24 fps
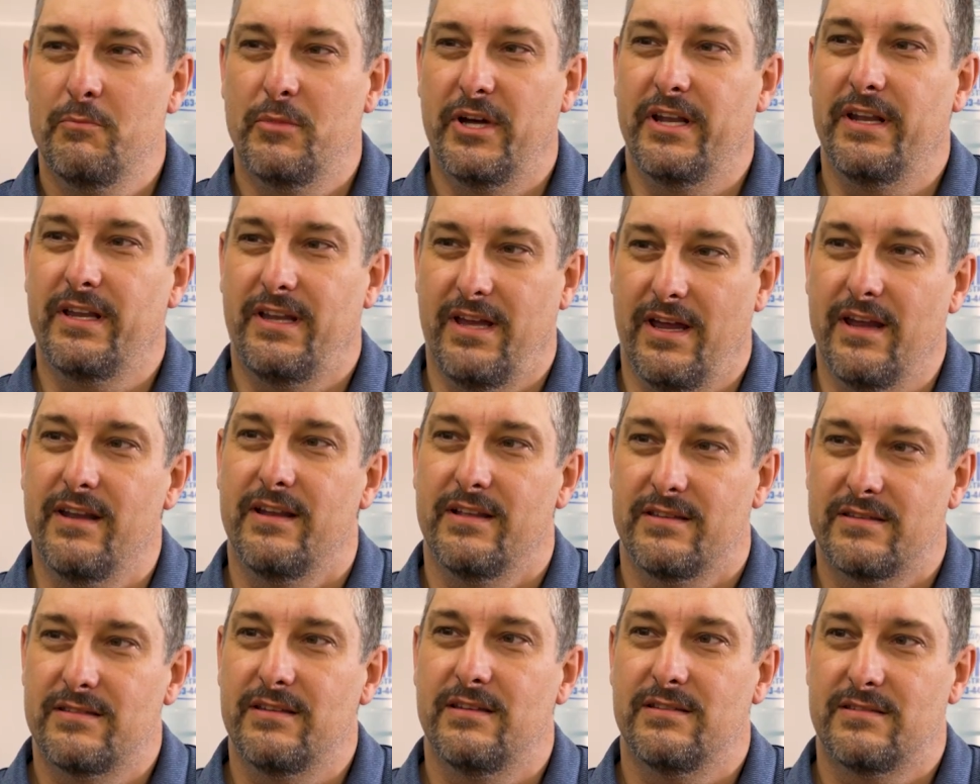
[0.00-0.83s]
But again,
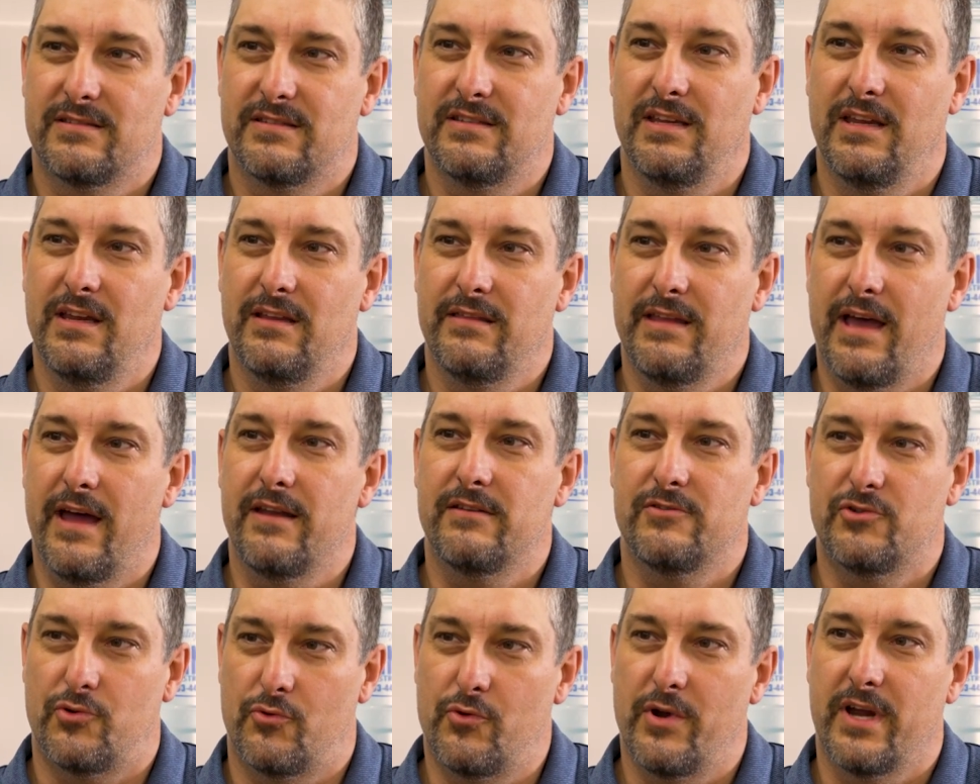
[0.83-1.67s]
it's, it's seeing
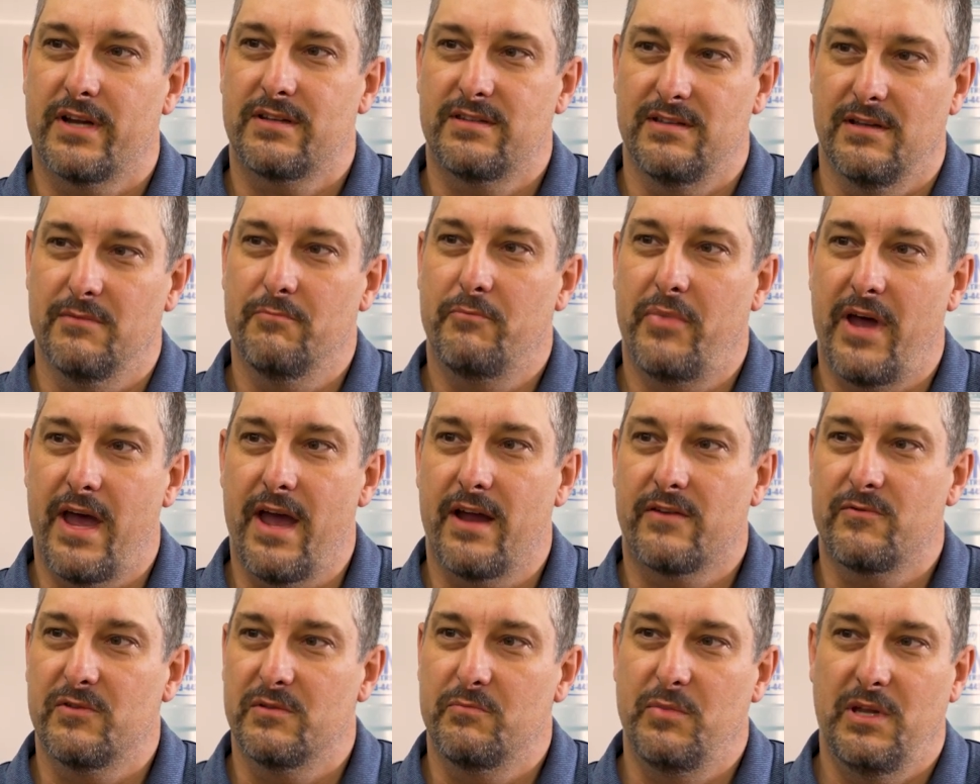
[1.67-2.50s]
that direct
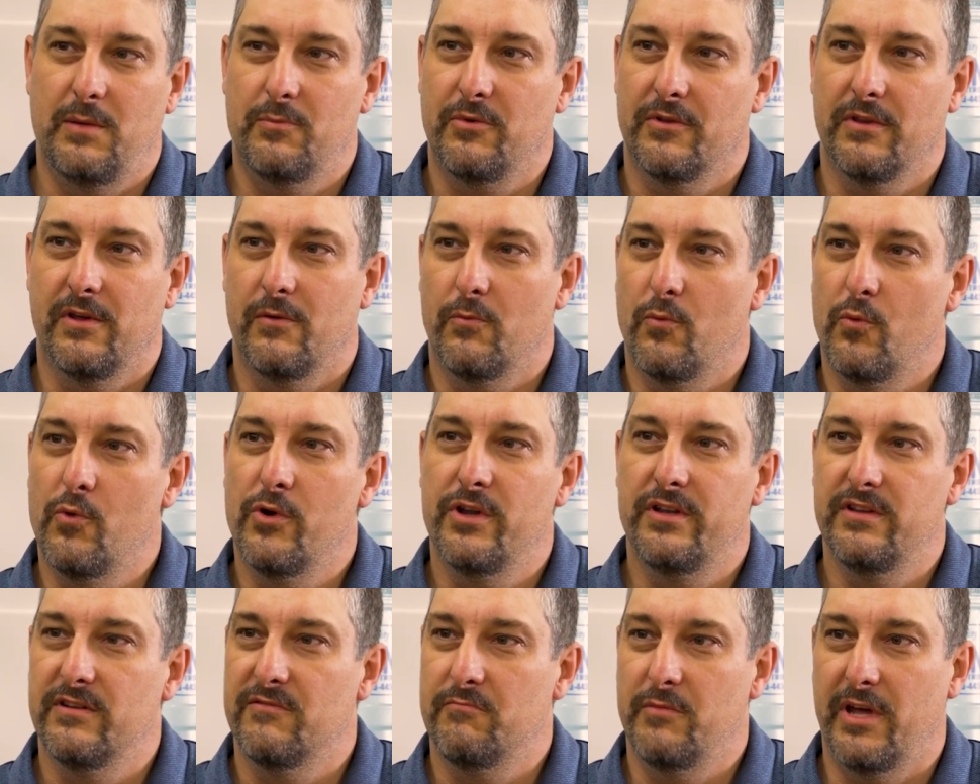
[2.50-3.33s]
impact with people that
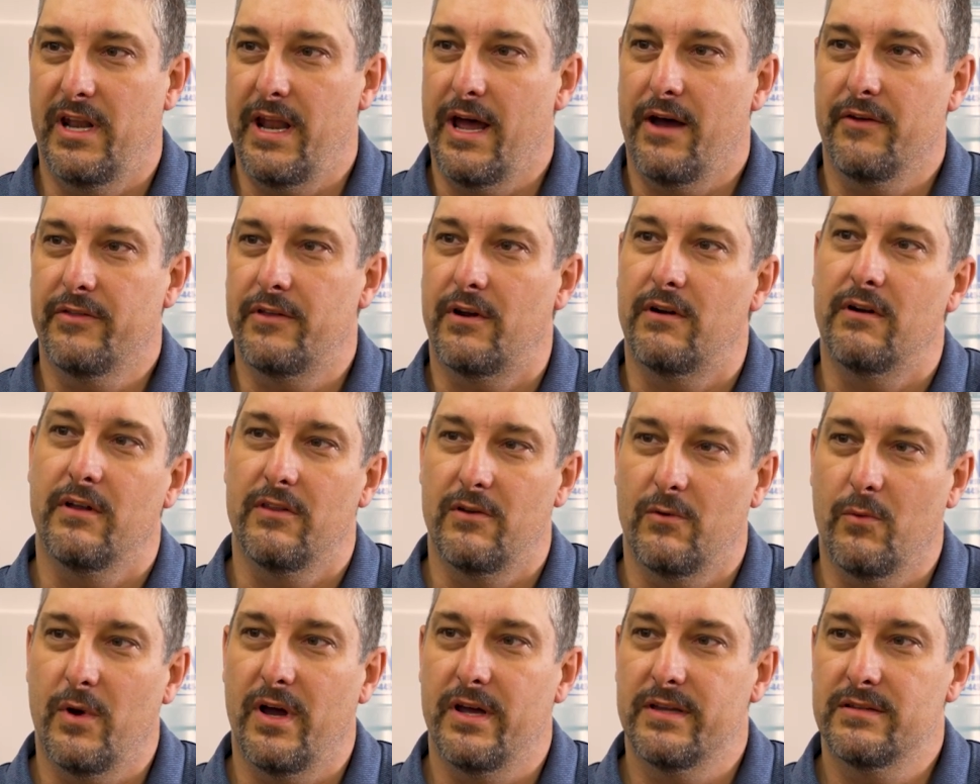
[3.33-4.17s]
wouldn't have been out there
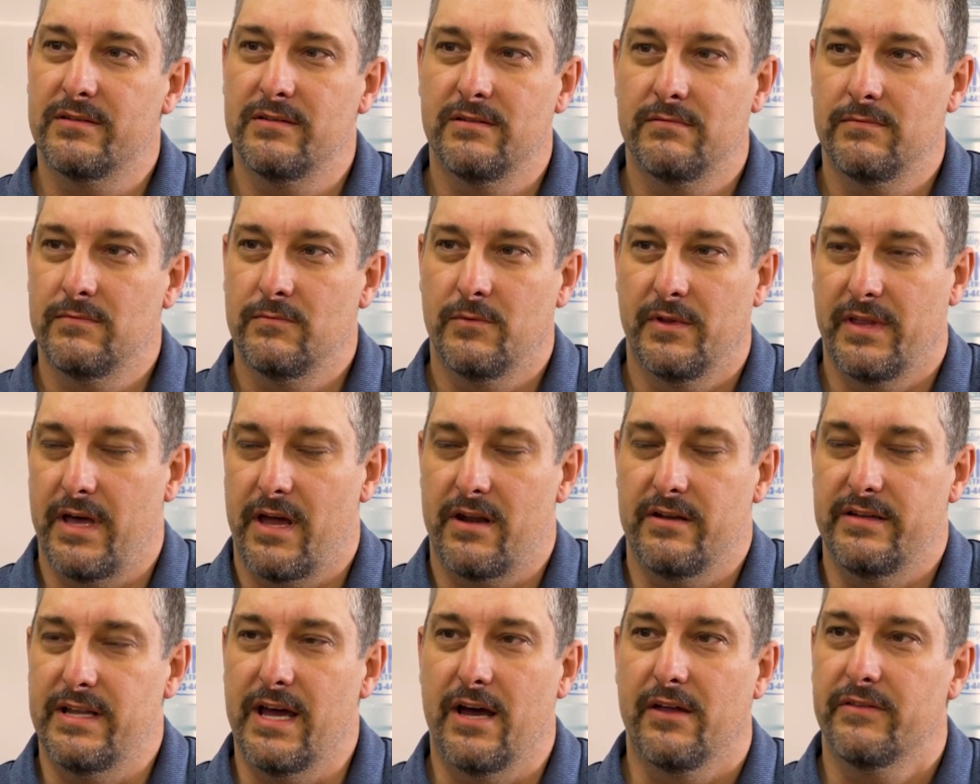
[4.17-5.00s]
otherwise.
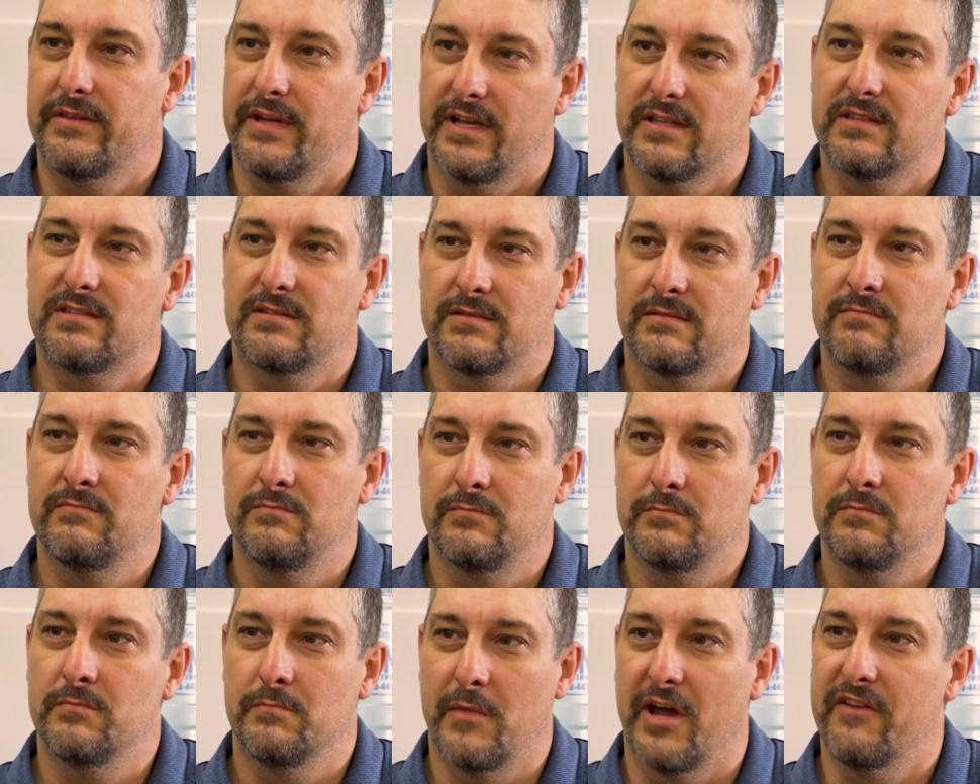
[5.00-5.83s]
Without a doubt, that's
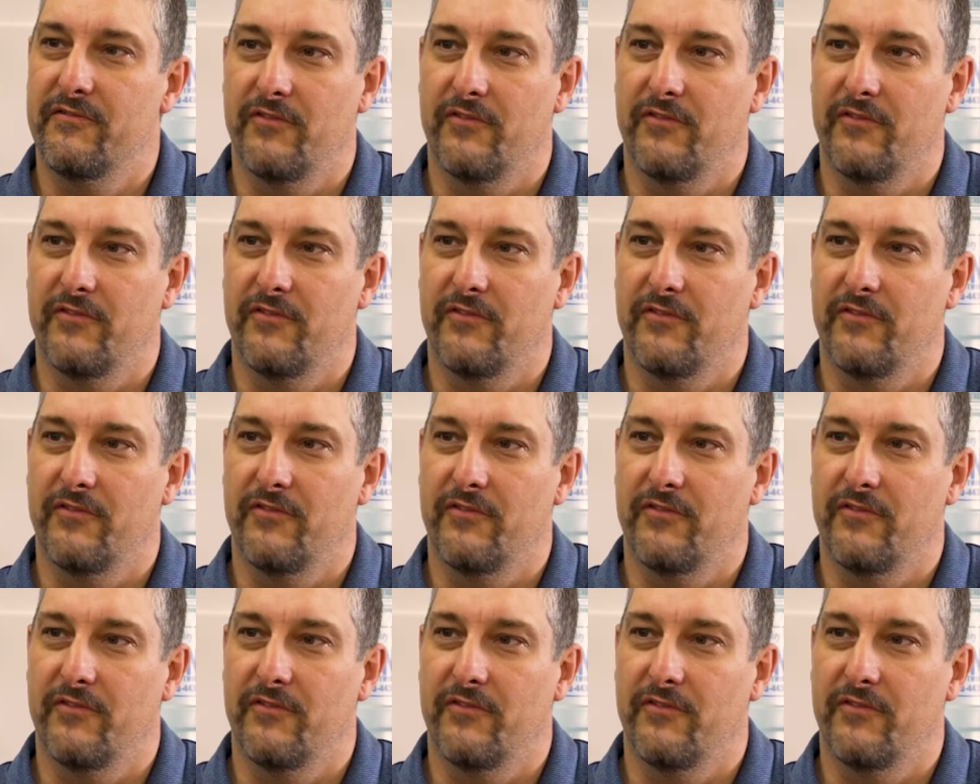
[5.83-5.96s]
my